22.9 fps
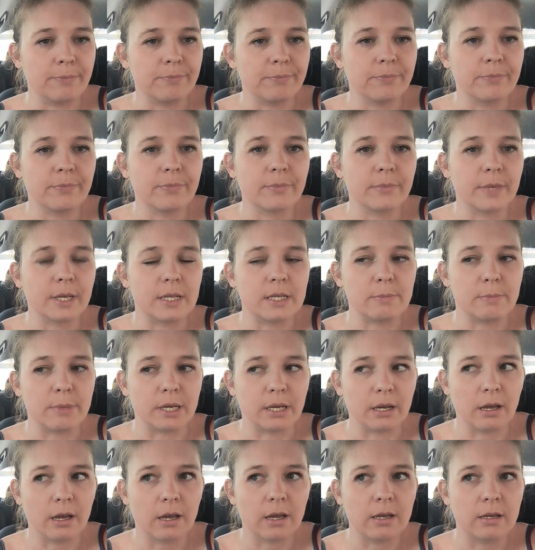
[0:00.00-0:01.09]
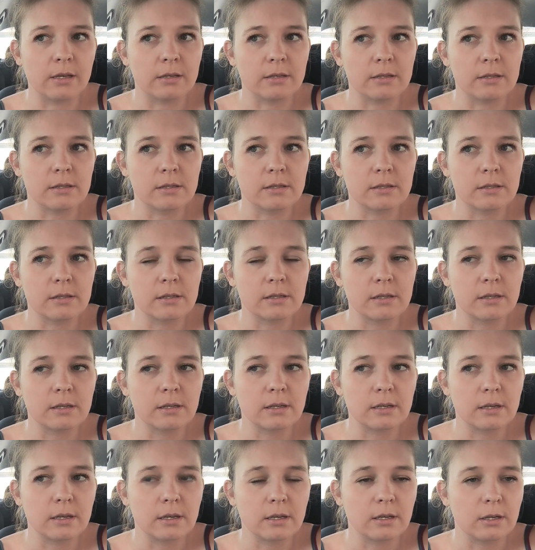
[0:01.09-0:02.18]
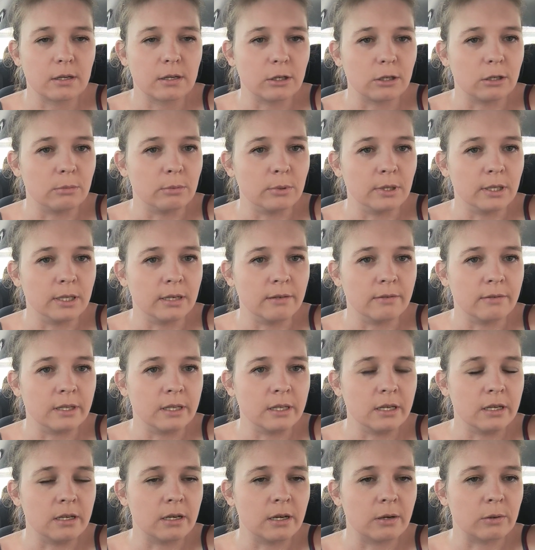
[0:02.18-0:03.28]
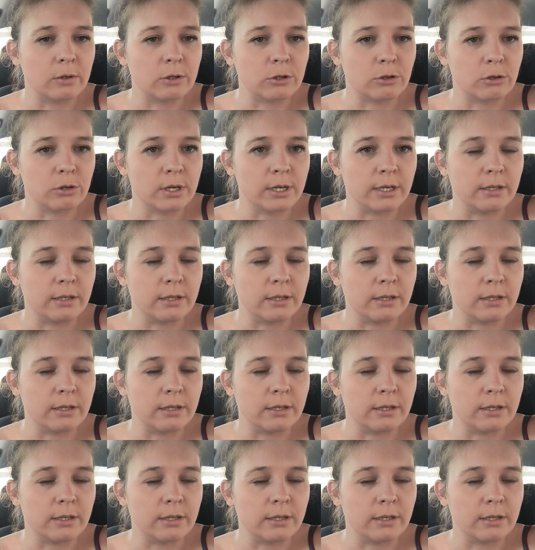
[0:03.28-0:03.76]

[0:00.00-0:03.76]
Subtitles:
it's because you believe the ego is real.